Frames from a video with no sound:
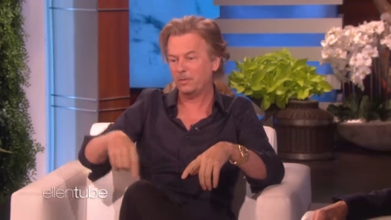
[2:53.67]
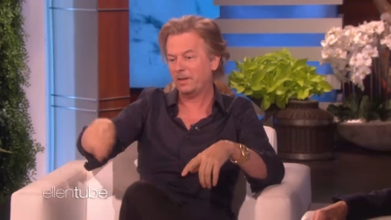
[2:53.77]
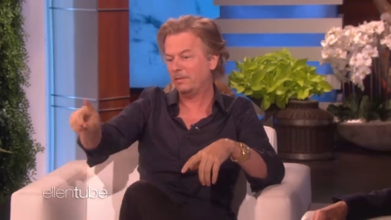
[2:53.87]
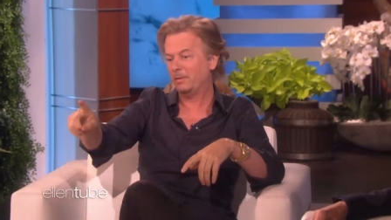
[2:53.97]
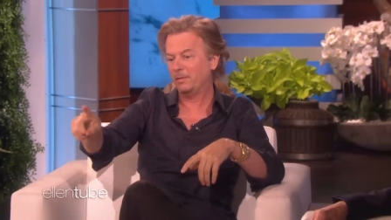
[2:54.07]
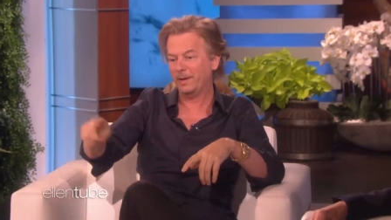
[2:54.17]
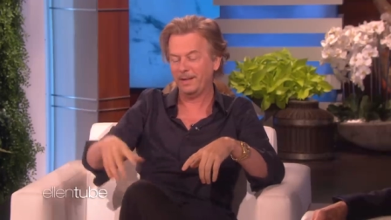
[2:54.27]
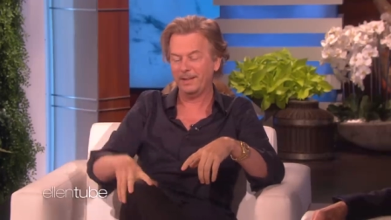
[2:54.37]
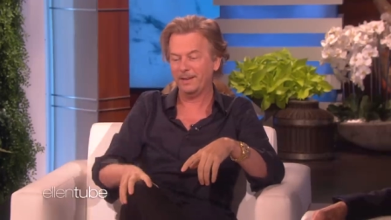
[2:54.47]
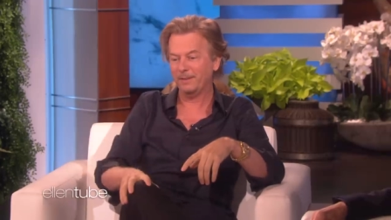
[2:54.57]
Kimmel went
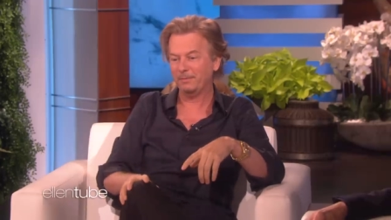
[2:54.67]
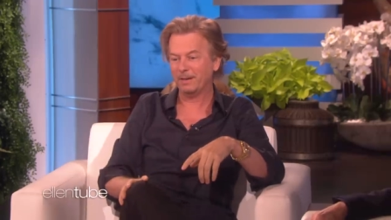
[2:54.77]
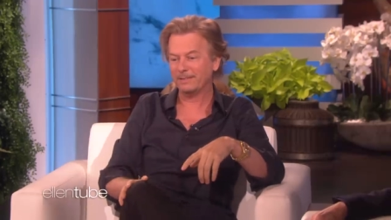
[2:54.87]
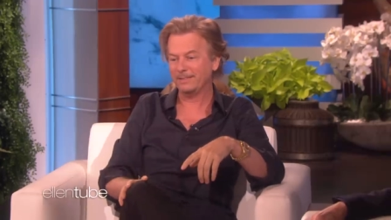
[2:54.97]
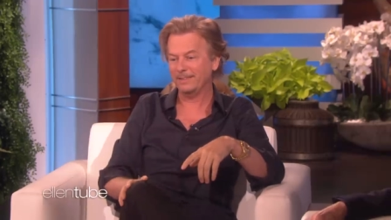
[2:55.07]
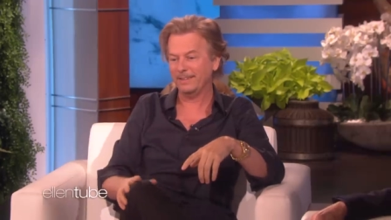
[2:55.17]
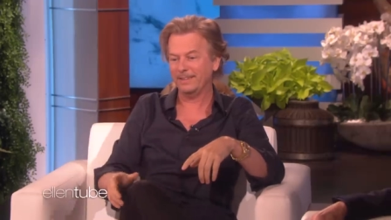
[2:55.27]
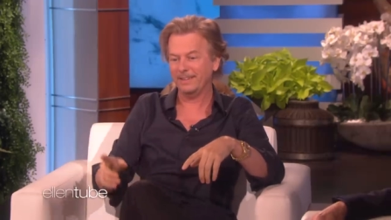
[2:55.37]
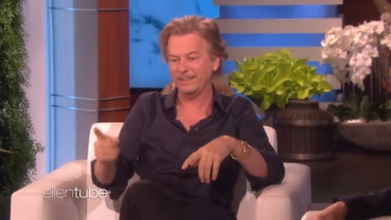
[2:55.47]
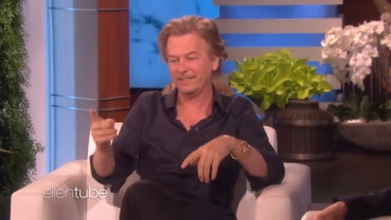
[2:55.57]
in there and busted
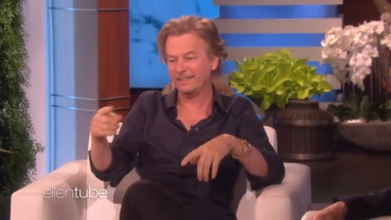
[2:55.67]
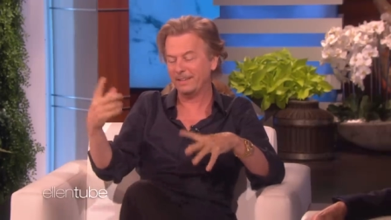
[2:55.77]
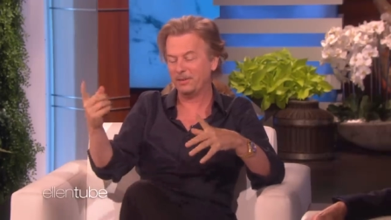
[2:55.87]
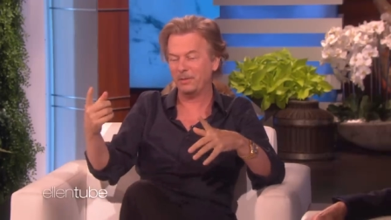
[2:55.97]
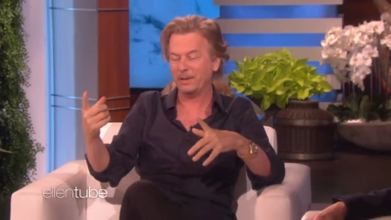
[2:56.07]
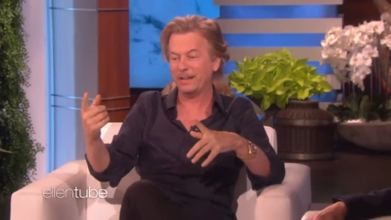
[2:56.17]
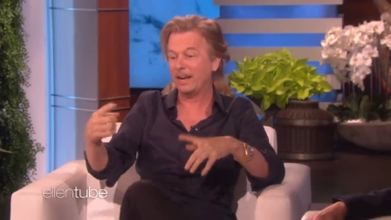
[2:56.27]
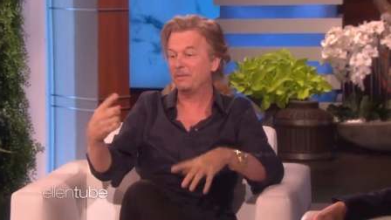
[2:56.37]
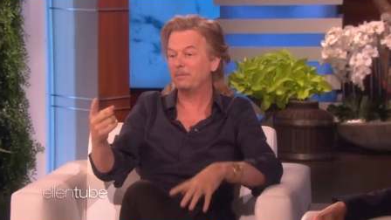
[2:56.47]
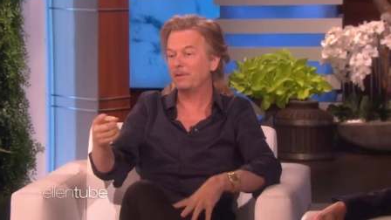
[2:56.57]
in, and then said, "Can we, can
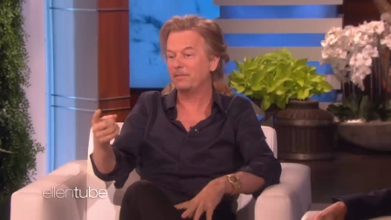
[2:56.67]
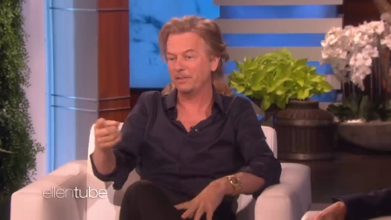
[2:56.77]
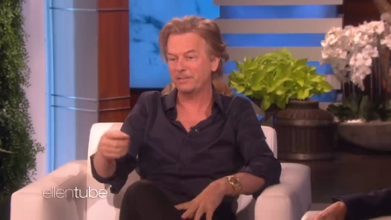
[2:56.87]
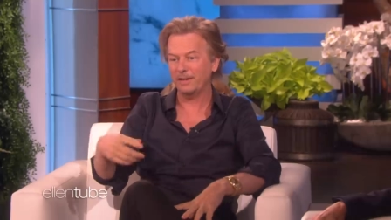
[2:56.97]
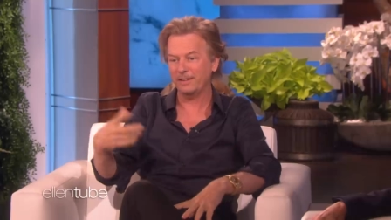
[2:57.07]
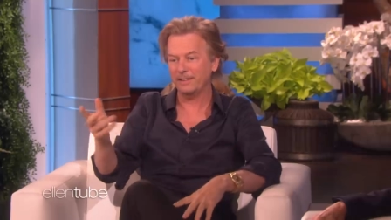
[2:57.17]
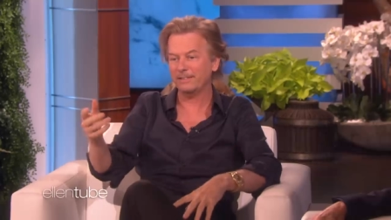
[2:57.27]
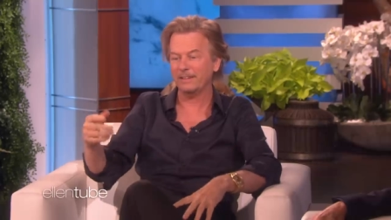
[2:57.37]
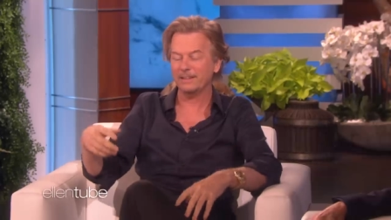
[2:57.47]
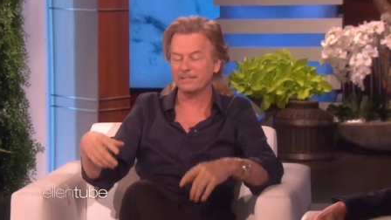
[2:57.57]
I officiate?" And they
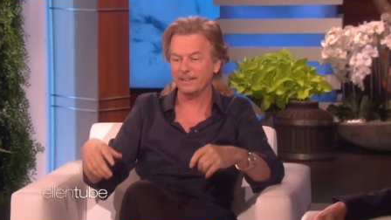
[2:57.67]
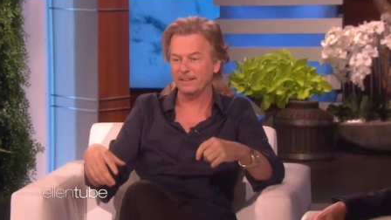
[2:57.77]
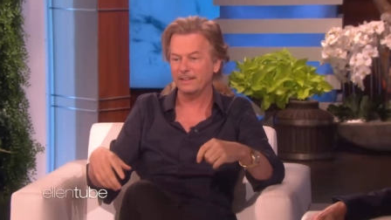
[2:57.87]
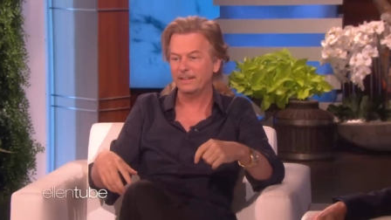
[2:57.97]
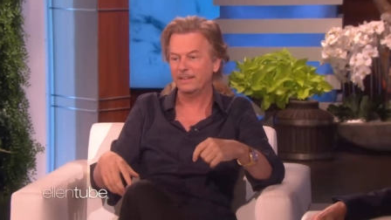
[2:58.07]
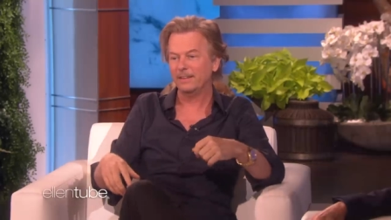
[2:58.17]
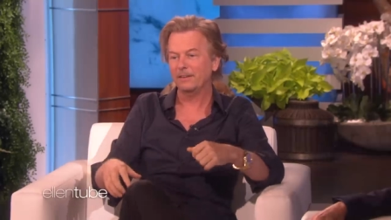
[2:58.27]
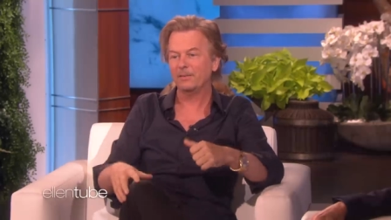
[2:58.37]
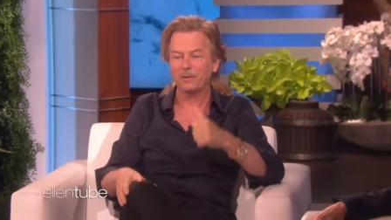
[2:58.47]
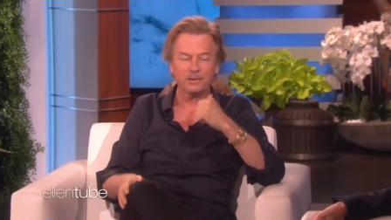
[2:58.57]
said yes. And then,
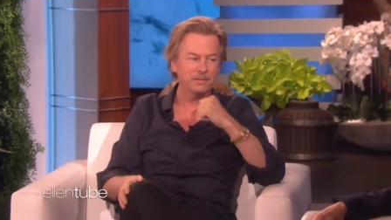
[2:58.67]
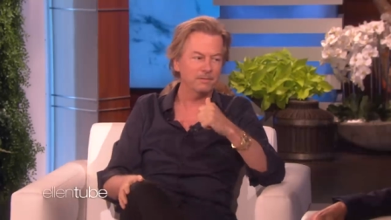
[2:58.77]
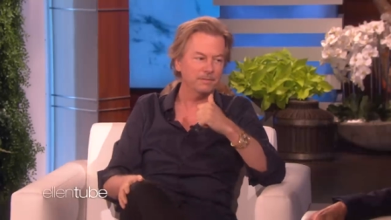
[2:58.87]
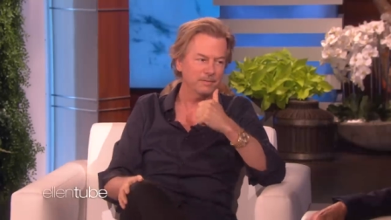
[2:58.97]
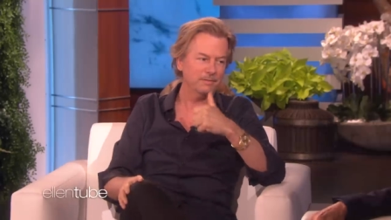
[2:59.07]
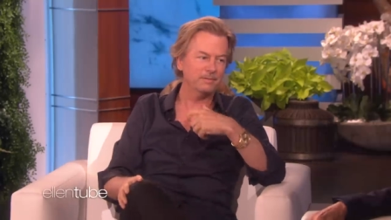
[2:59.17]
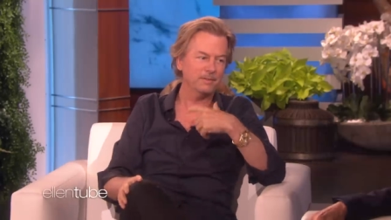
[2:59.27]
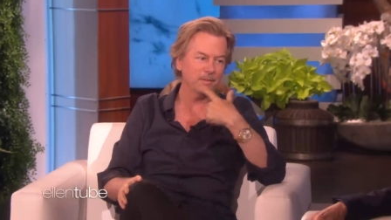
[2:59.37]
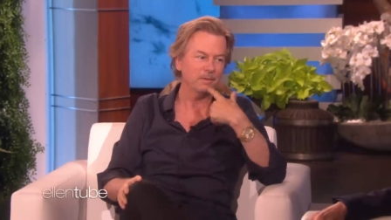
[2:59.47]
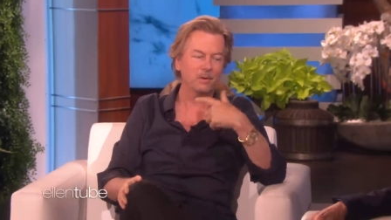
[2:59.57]
of course,
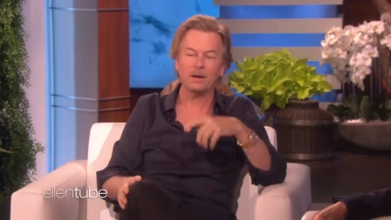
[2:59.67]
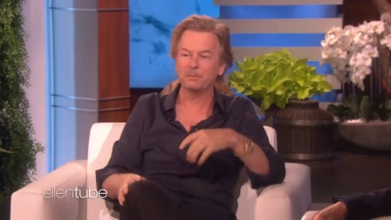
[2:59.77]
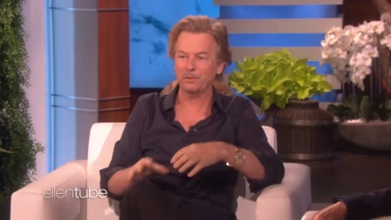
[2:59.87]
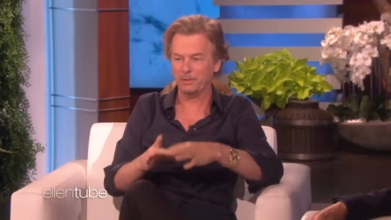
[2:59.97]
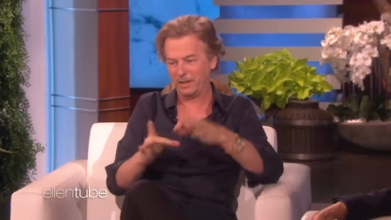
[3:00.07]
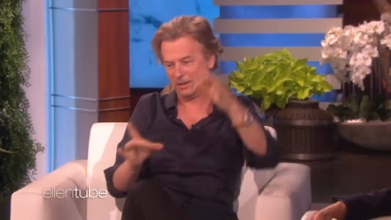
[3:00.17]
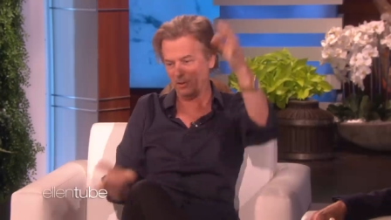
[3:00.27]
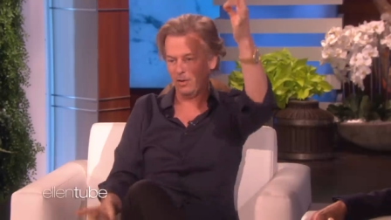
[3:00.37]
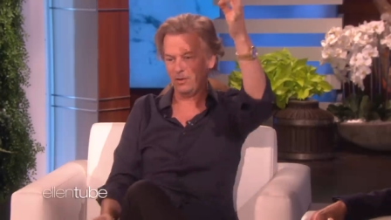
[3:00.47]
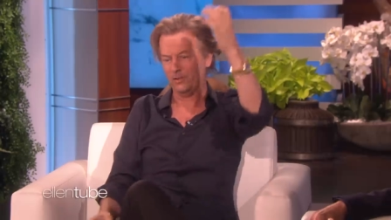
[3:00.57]
Dumbo comes in with like a
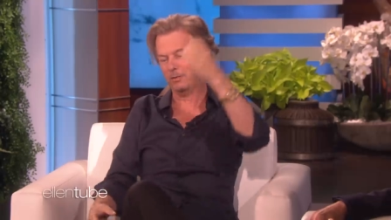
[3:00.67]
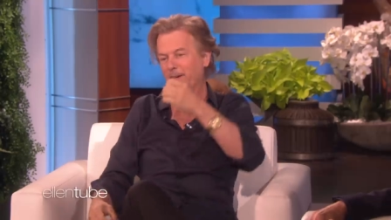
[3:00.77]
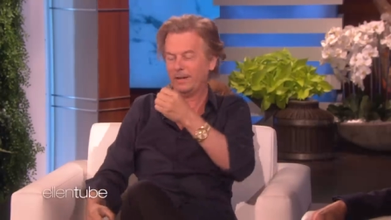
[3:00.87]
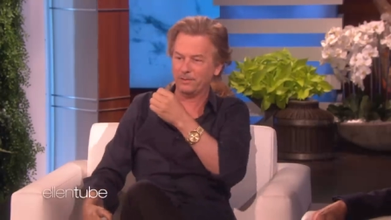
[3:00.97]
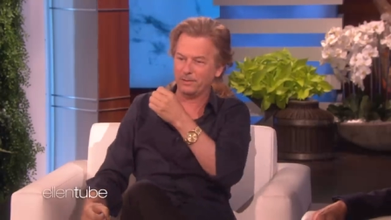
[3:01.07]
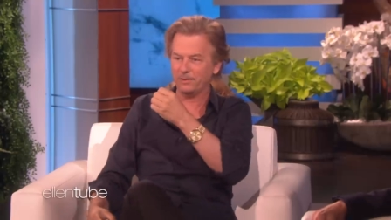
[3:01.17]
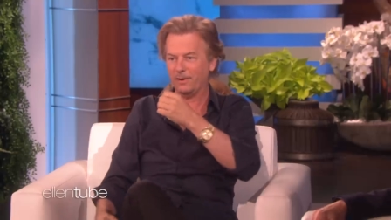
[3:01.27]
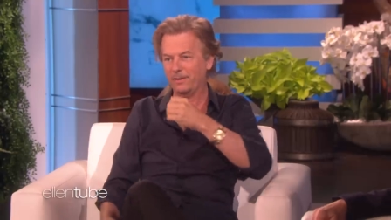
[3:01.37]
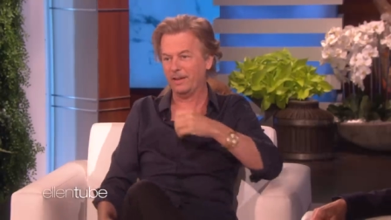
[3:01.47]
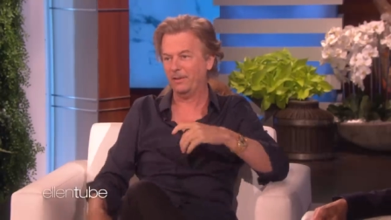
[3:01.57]
long drink with a
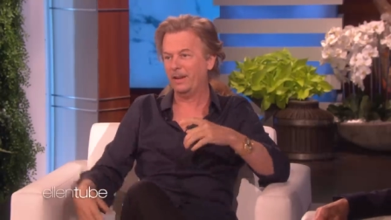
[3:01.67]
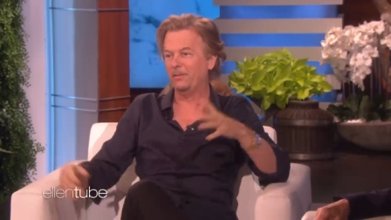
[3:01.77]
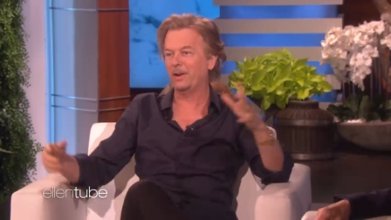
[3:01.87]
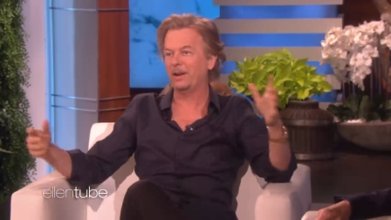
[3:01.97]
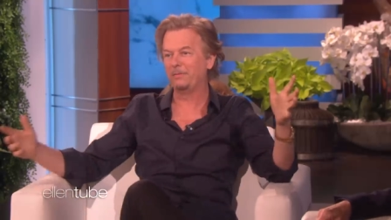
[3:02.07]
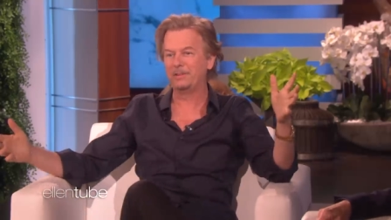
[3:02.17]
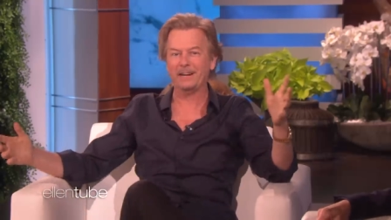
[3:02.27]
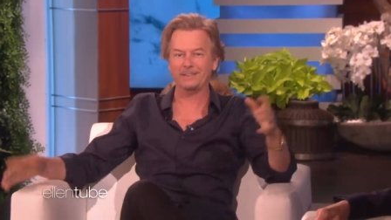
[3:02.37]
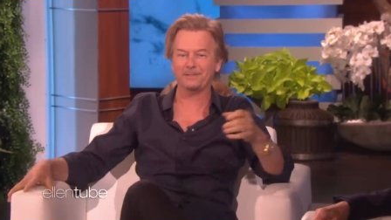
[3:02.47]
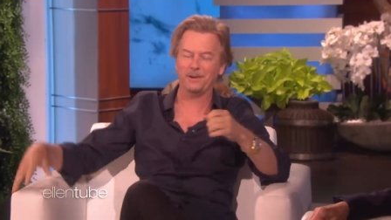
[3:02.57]
straw. They go, anyone
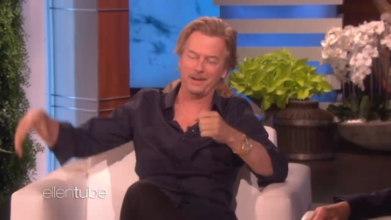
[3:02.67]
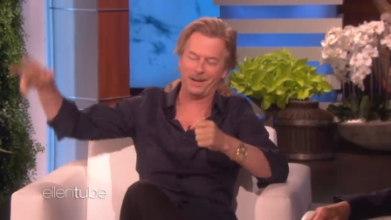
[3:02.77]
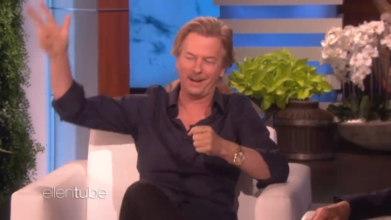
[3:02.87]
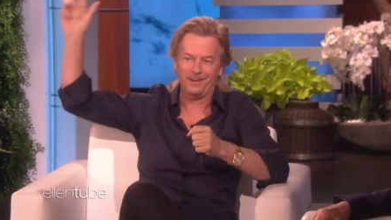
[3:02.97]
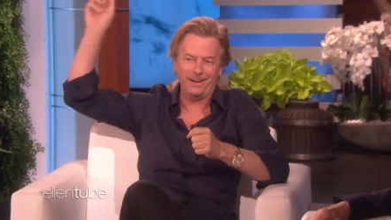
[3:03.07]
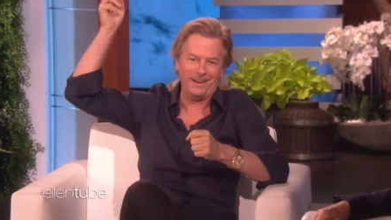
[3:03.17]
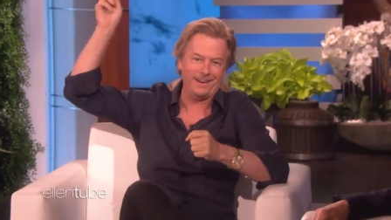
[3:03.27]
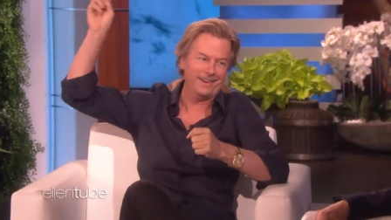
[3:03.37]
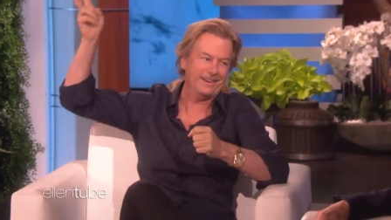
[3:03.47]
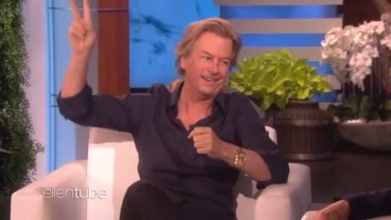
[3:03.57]
object to this wedding? I go,
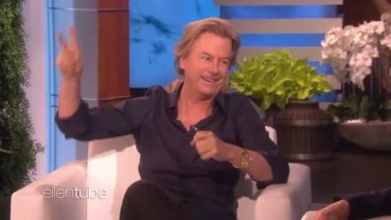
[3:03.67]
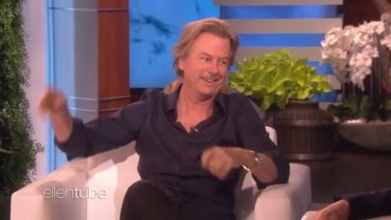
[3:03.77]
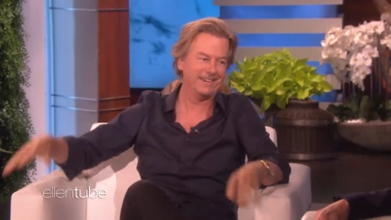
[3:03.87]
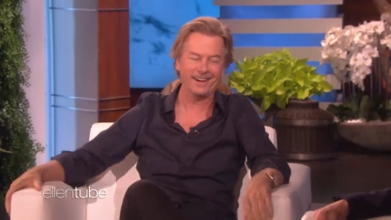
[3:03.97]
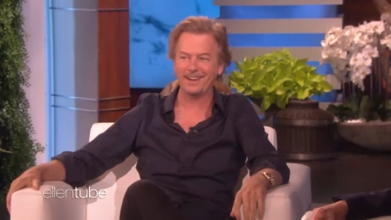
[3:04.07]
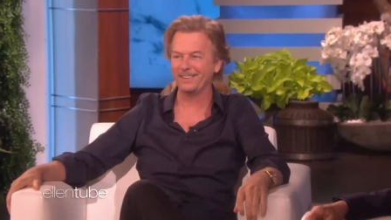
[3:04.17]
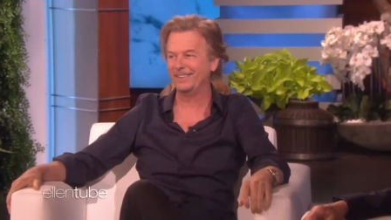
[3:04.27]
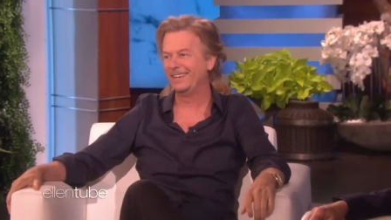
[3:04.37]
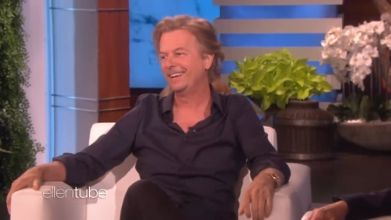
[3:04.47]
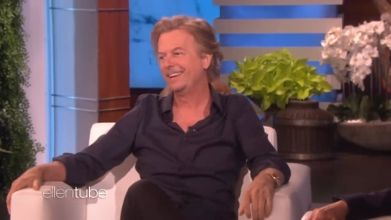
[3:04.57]
ayo, you know, then I come in.